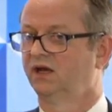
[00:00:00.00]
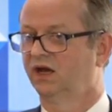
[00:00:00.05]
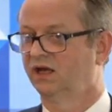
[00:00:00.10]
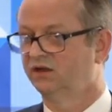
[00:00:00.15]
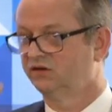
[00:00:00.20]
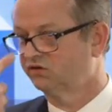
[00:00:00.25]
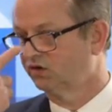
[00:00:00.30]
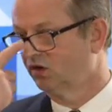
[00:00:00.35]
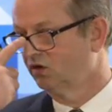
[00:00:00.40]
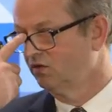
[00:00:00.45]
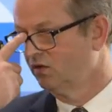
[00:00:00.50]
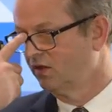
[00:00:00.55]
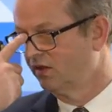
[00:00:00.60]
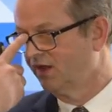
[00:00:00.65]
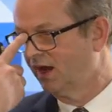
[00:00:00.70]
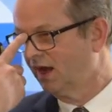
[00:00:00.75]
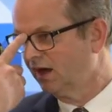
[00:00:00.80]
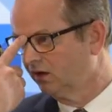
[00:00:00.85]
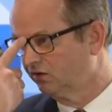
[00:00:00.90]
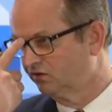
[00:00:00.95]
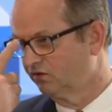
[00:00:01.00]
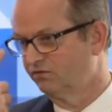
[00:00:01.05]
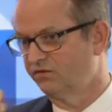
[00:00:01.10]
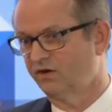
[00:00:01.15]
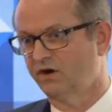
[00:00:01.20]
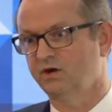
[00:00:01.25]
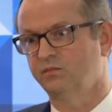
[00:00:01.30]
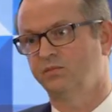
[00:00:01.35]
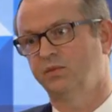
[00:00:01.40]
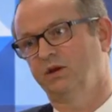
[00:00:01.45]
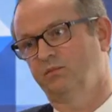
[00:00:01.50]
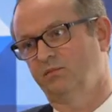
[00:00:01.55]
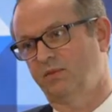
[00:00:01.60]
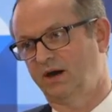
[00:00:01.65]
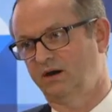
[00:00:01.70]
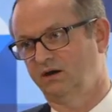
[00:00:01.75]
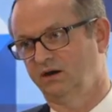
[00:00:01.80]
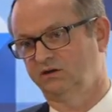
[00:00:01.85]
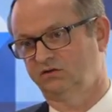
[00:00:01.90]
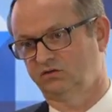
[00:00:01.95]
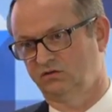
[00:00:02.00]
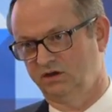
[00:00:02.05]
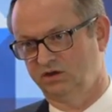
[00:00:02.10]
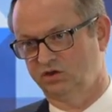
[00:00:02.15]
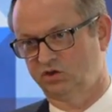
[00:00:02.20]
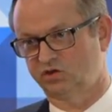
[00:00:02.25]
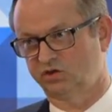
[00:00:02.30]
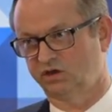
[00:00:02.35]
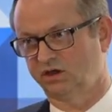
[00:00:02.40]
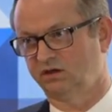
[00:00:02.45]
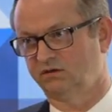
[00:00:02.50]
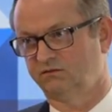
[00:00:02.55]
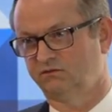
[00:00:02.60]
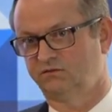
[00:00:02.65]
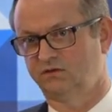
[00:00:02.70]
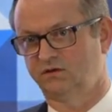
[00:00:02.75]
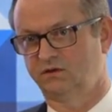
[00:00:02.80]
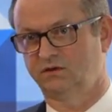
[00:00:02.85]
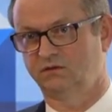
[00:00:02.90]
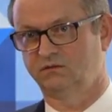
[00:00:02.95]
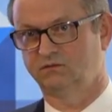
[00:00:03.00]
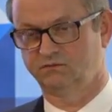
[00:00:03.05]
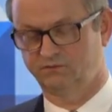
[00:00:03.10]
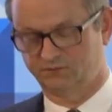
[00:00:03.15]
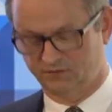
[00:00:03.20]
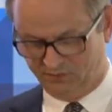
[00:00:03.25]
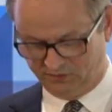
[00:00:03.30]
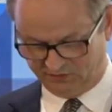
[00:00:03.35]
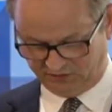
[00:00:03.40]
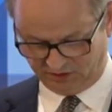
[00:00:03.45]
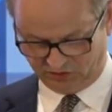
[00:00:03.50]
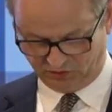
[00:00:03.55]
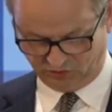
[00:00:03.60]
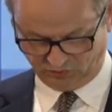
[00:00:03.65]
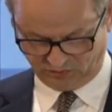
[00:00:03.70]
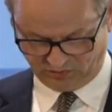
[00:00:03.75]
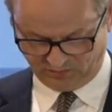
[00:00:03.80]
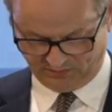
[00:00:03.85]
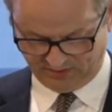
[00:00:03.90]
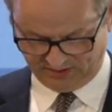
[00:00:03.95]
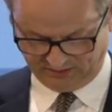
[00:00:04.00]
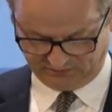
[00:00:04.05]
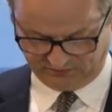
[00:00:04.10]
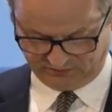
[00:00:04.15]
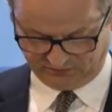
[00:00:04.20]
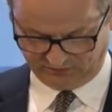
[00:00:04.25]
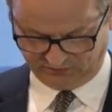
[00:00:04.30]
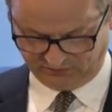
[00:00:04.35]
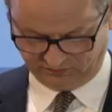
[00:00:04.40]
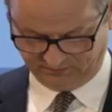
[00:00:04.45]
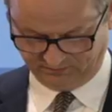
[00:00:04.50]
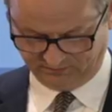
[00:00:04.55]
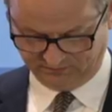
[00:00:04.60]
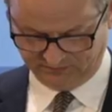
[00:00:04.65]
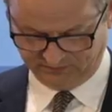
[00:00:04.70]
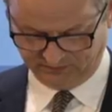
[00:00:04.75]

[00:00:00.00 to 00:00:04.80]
And so that is a very big barrier to entry for, for potential competitors.